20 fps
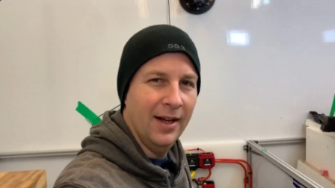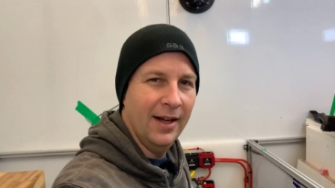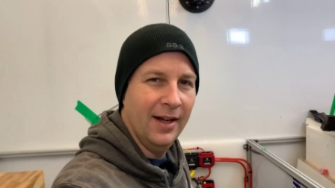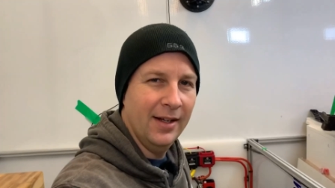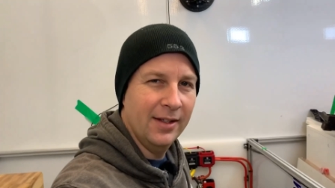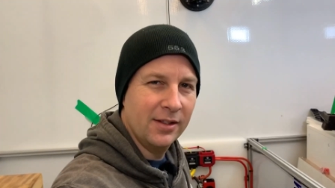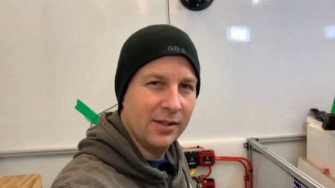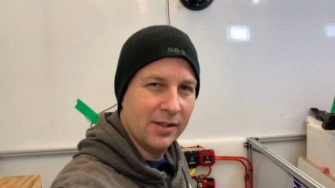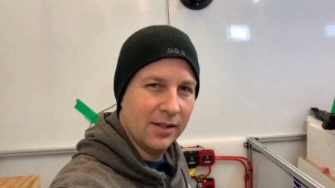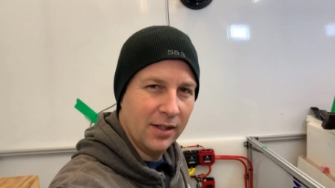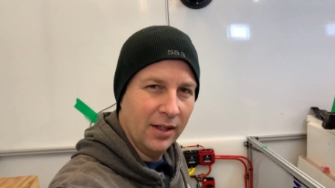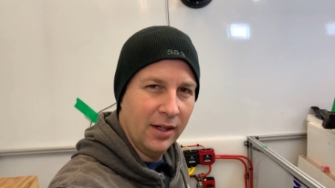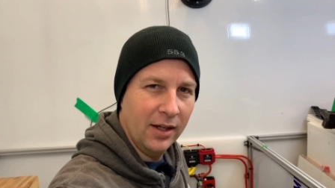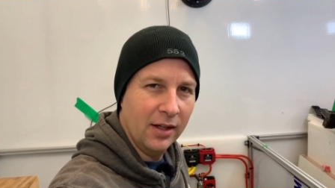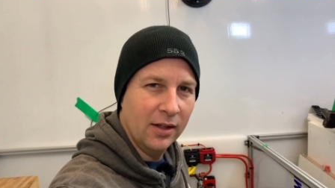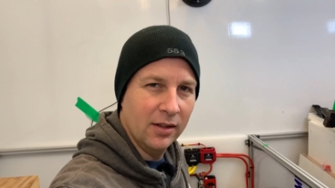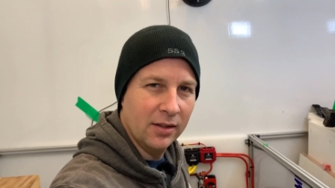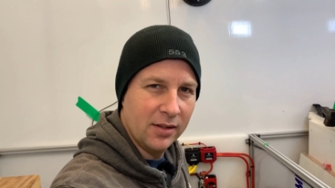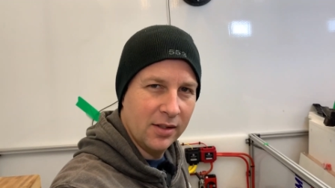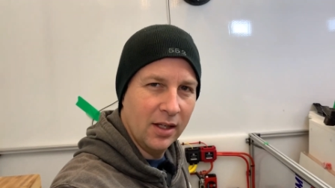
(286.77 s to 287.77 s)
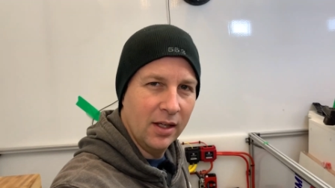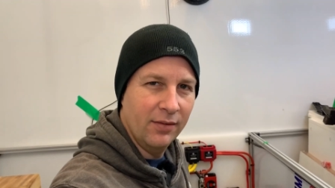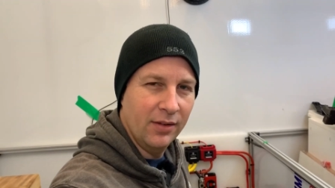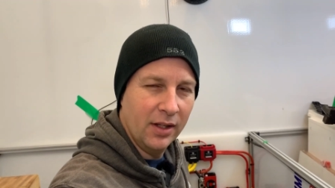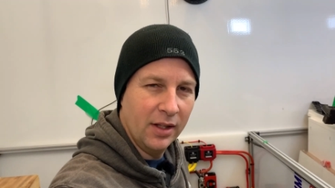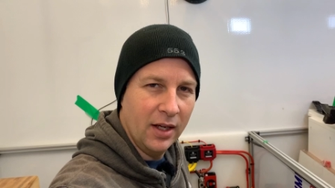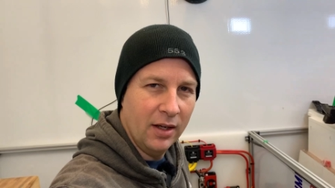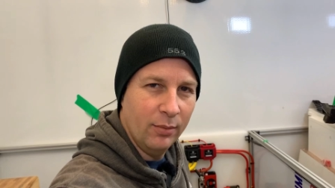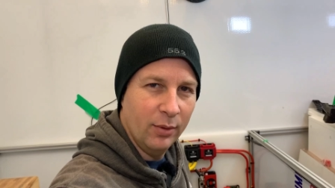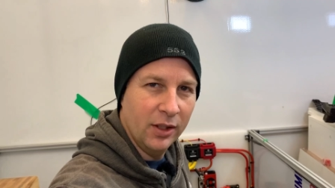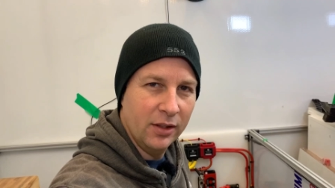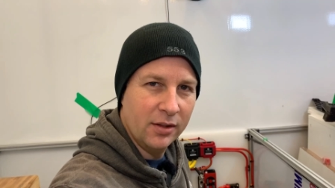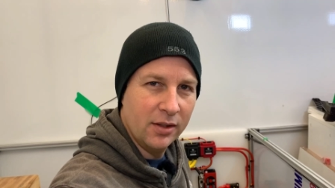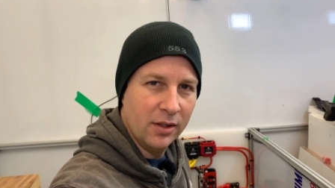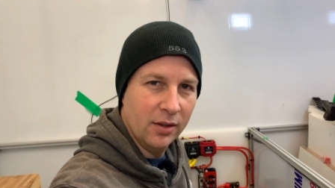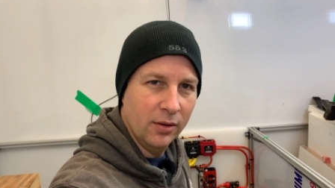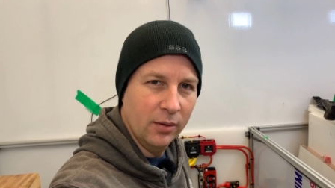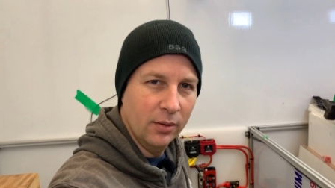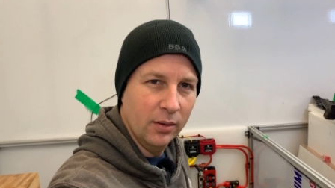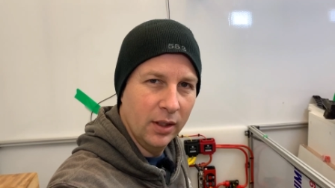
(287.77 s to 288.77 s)
just kidding, I'll save you that one
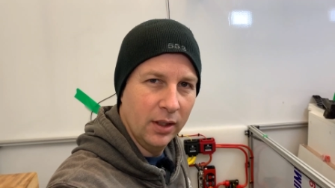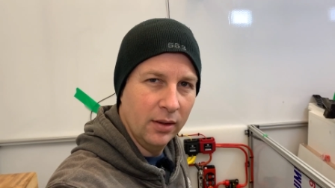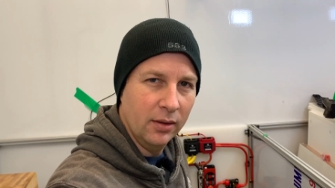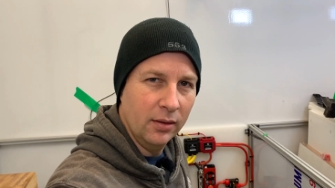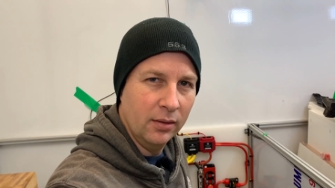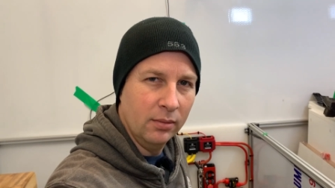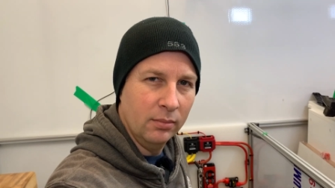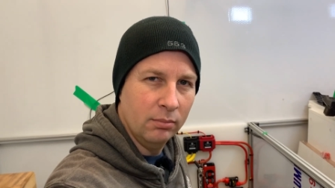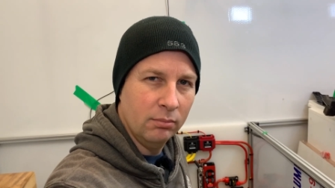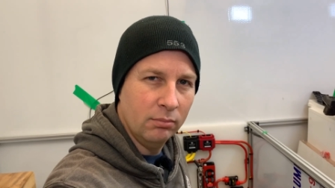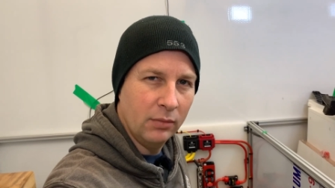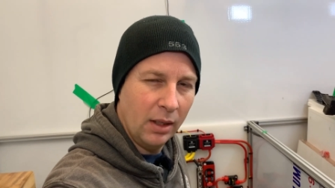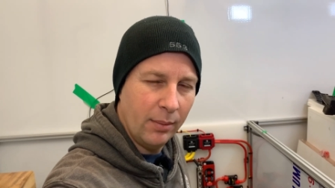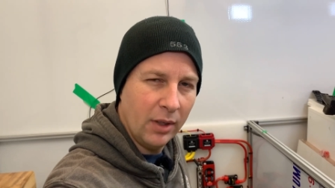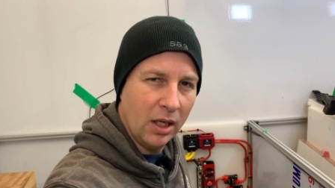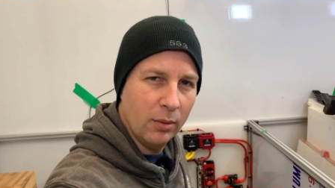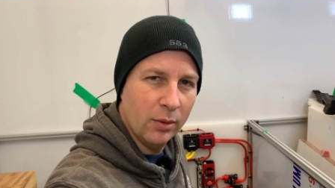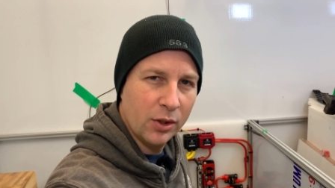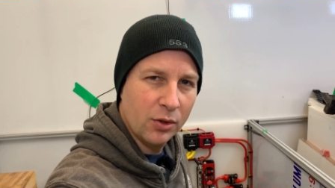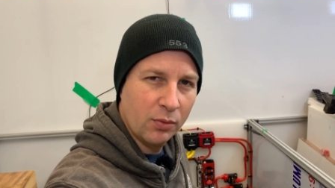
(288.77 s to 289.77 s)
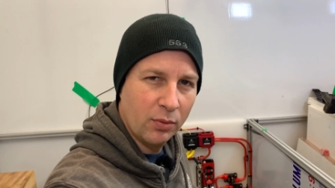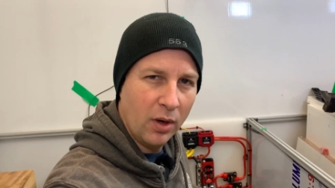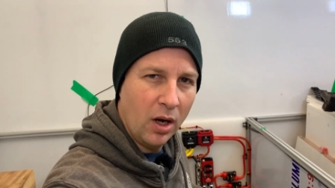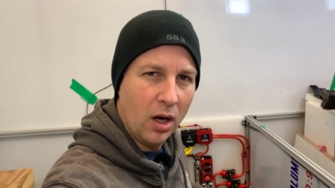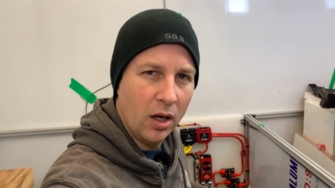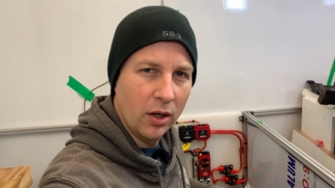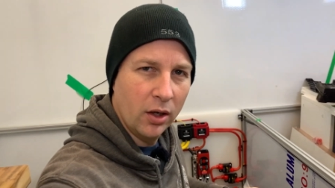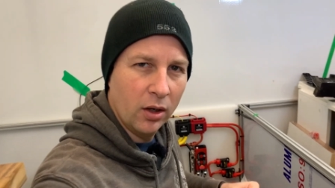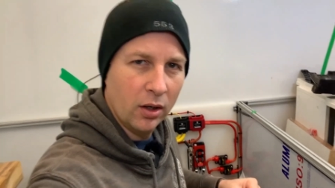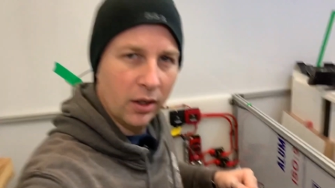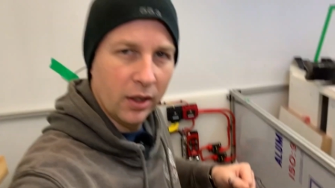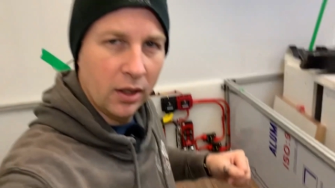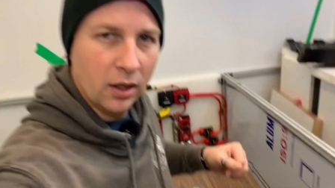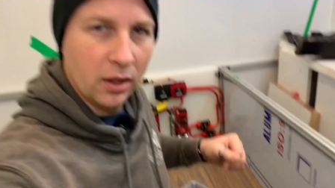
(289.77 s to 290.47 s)
too. And maybe I was wrong earlier